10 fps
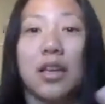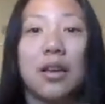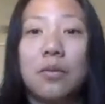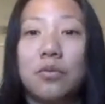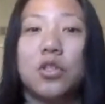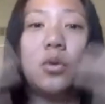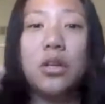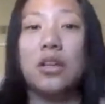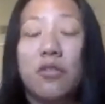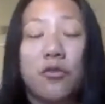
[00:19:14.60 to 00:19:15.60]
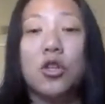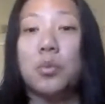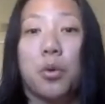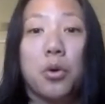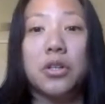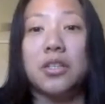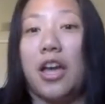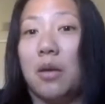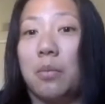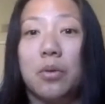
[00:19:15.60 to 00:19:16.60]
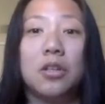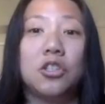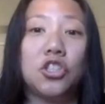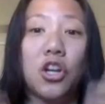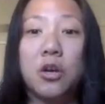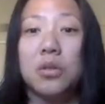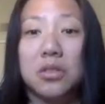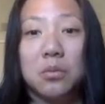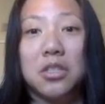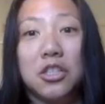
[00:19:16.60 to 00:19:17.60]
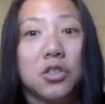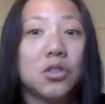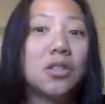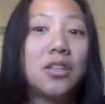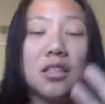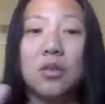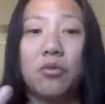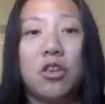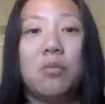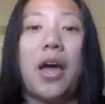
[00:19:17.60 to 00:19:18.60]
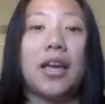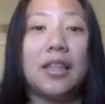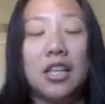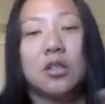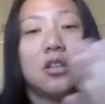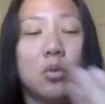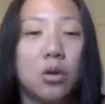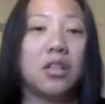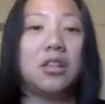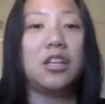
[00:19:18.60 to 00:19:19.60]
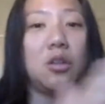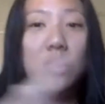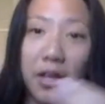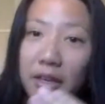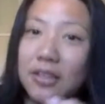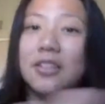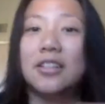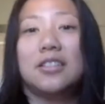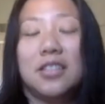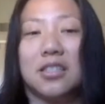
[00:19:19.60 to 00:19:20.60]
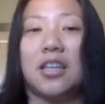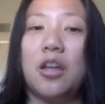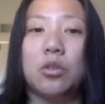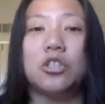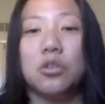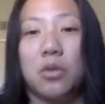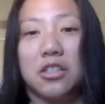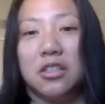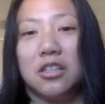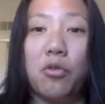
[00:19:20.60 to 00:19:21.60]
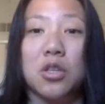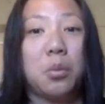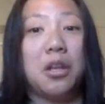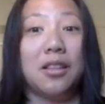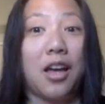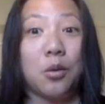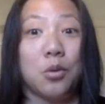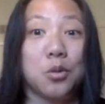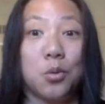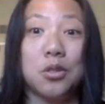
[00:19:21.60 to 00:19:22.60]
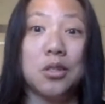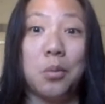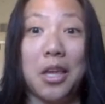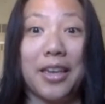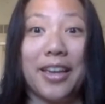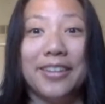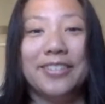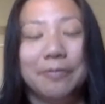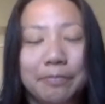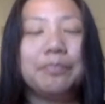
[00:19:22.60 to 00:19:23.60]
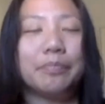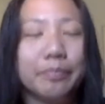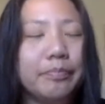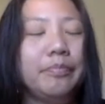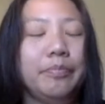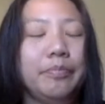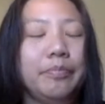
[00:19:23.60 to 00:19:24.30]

like do it first prototype, share it with some teachers, get some feedback, and that's going to quickly let you like decide which direction to go before you spend a lot of resources making it.